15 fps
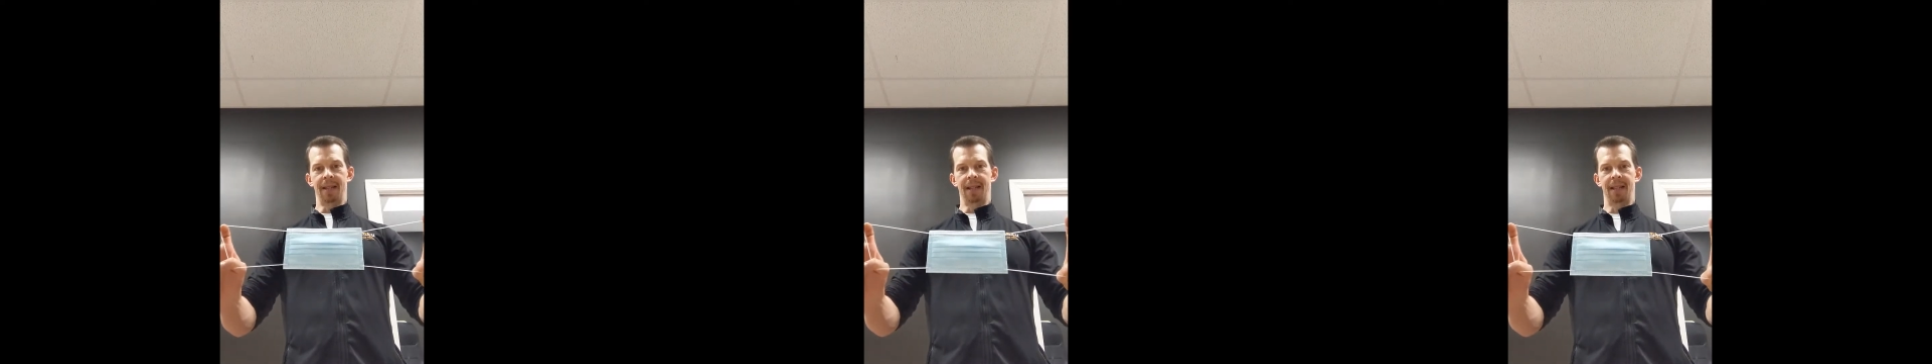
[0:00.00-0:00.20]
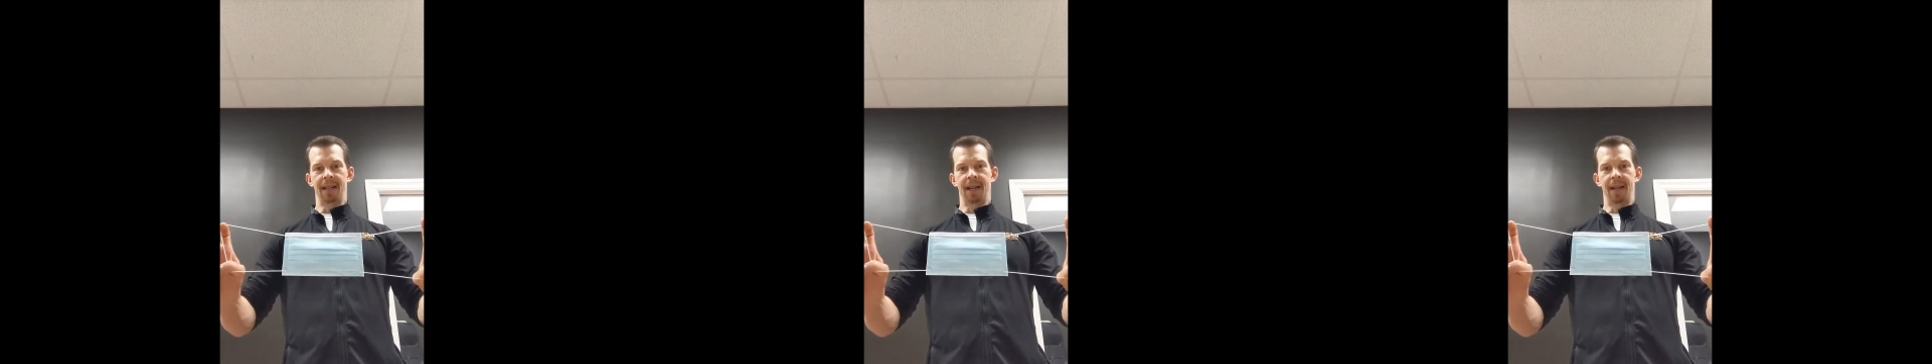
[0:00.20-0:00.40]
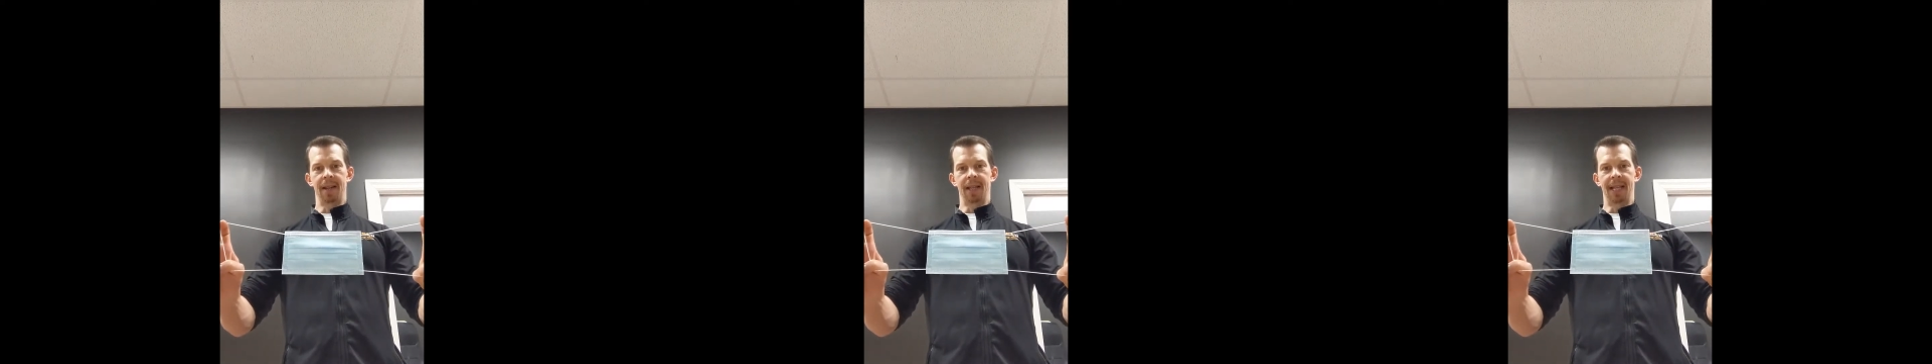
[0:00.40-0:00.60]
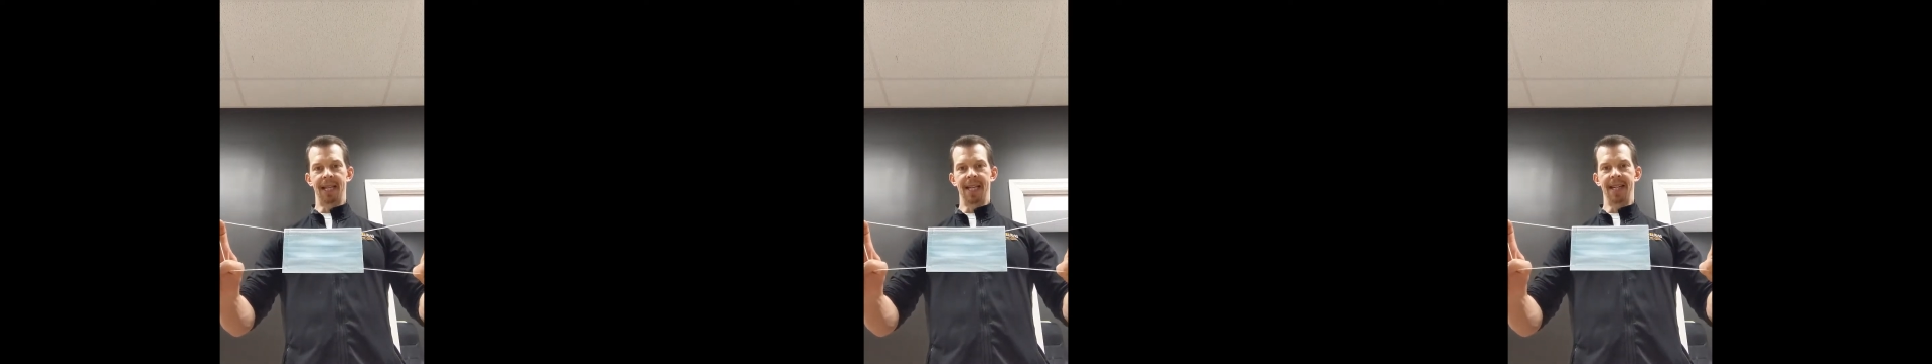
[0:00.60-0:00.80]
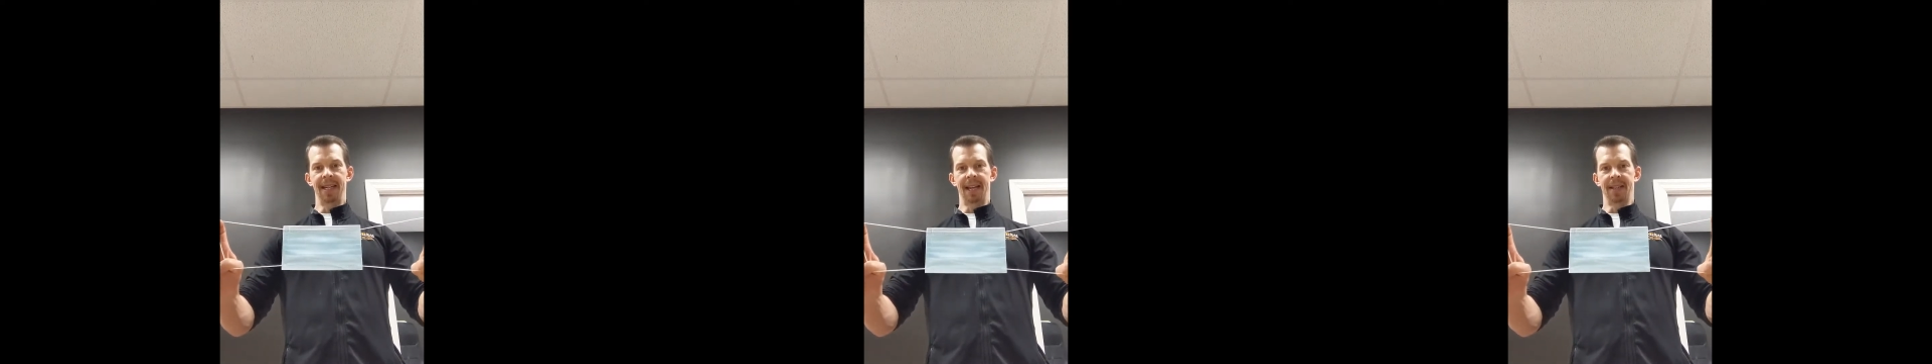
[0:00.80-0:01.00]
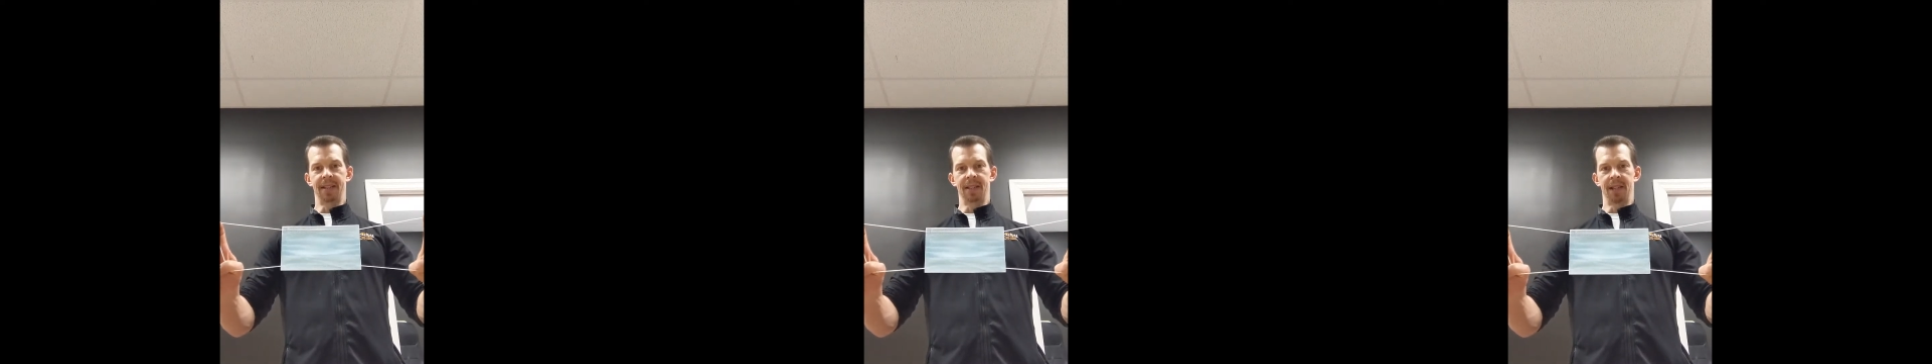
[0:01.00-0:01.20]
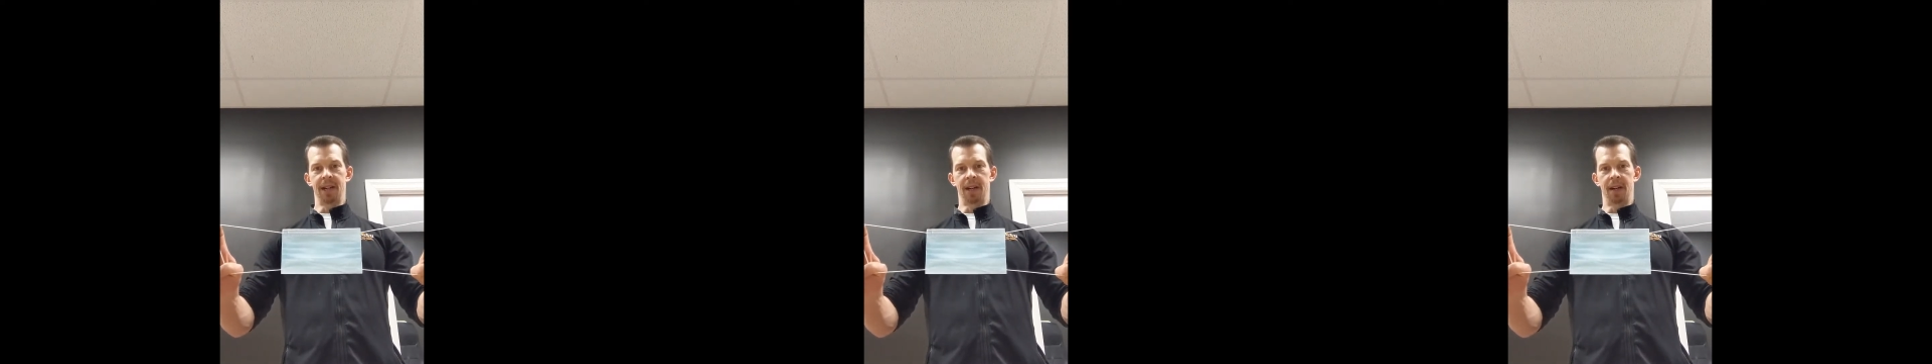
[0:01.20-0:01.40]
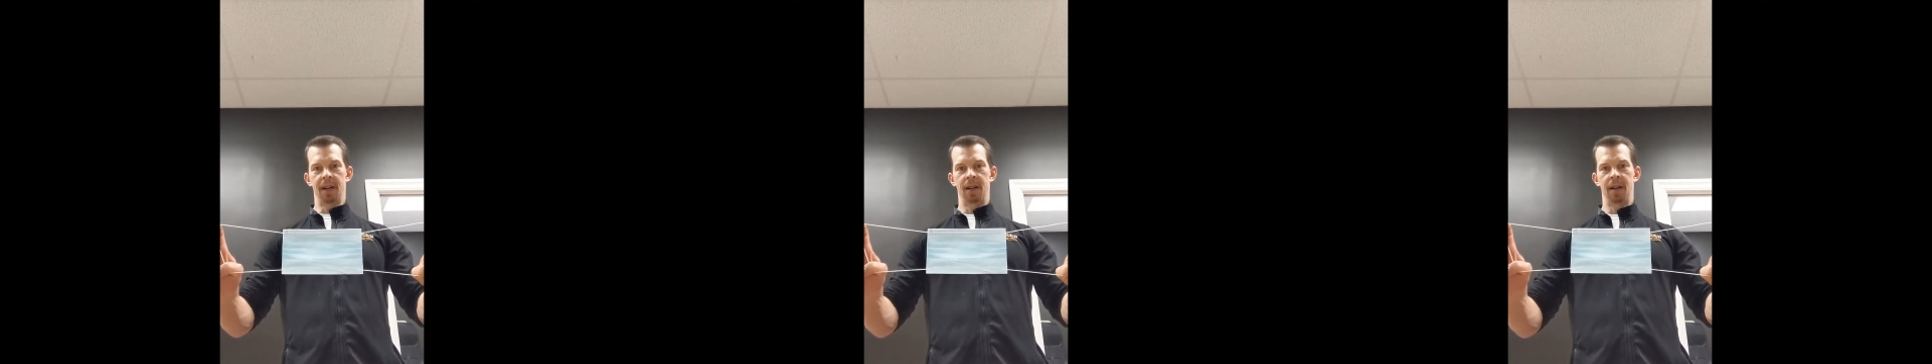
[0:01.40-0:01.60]
That's kind of the key lesson
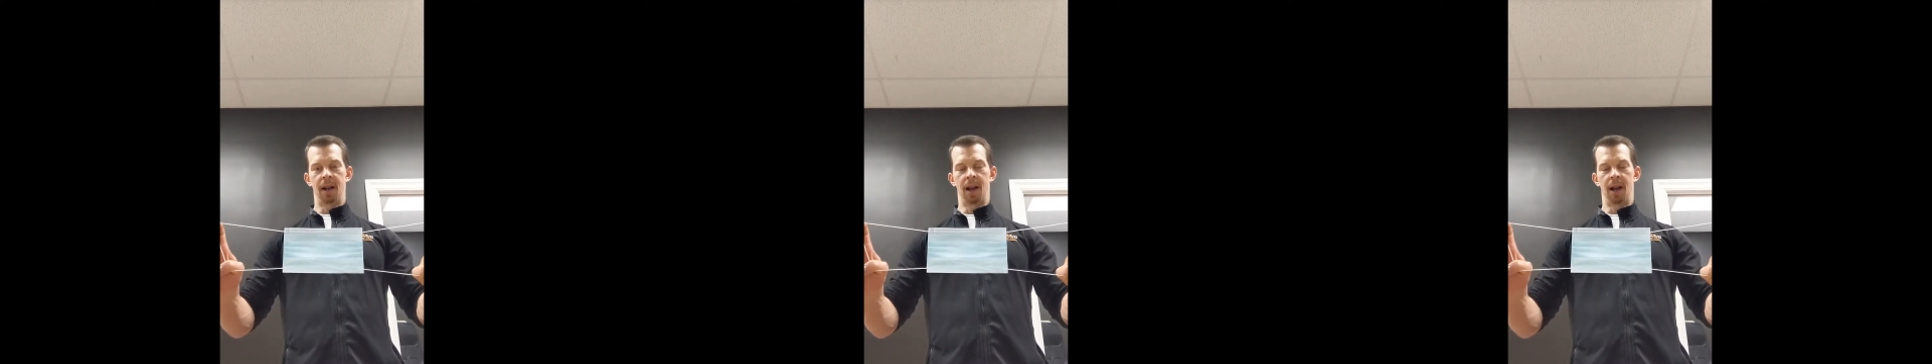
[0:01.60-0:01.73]
here.